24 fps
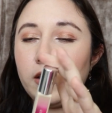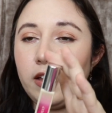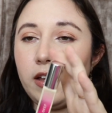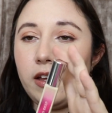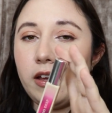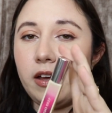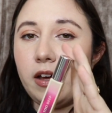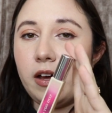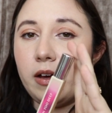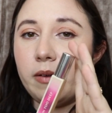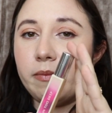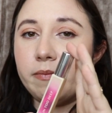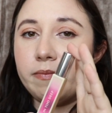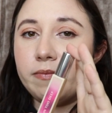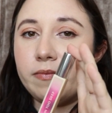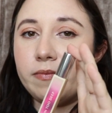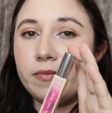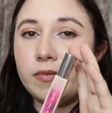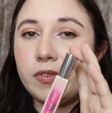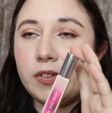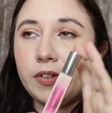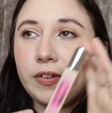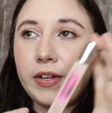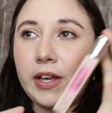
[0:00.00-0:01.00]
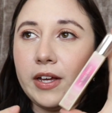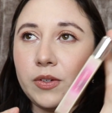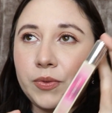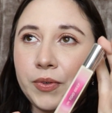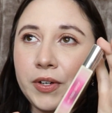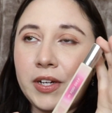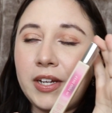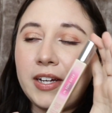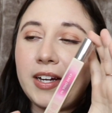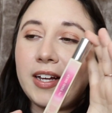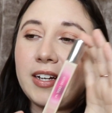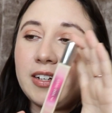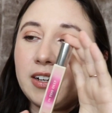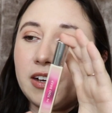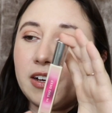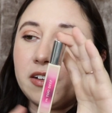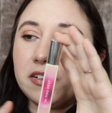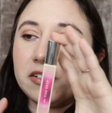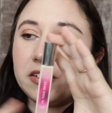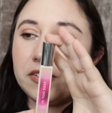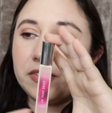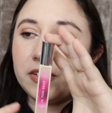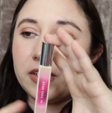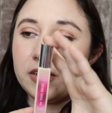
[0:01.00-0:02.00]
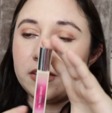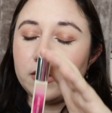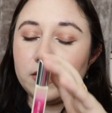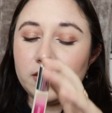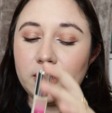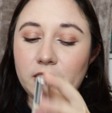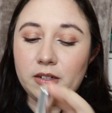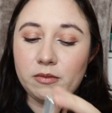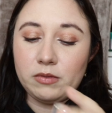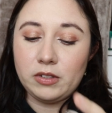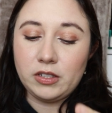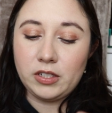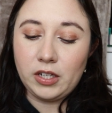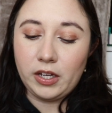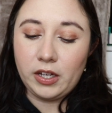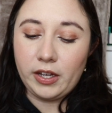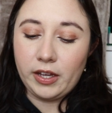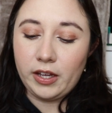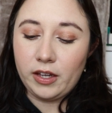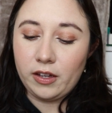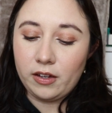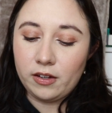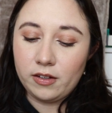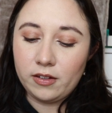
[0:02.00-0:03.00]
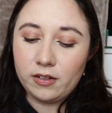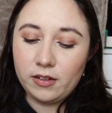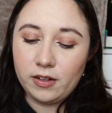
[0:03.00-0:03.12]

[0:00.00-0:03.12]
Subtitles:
So yeah, $29 for this. I was like, dang.